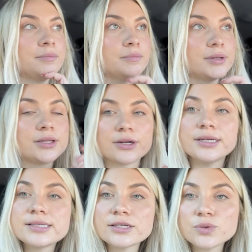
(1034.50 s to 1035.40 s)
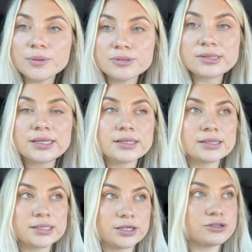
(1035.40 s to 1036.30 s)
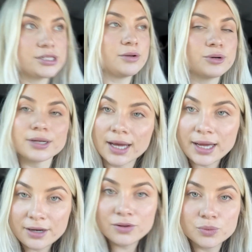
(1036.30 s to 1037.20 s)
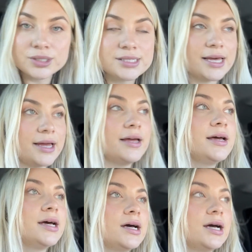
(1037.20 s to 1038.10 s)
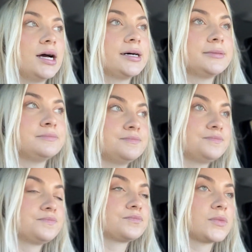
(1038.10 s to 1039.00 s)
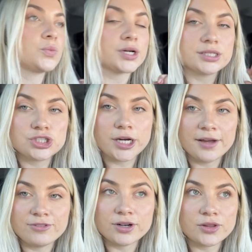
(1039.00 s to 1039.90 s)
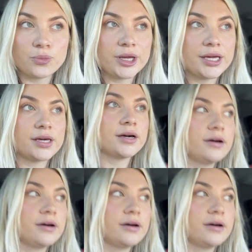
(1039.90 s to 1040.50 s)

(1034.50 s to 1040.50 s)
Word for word: But there is that 20% that the doctor said. We're not out of the woods yet. We're gonna try for another week.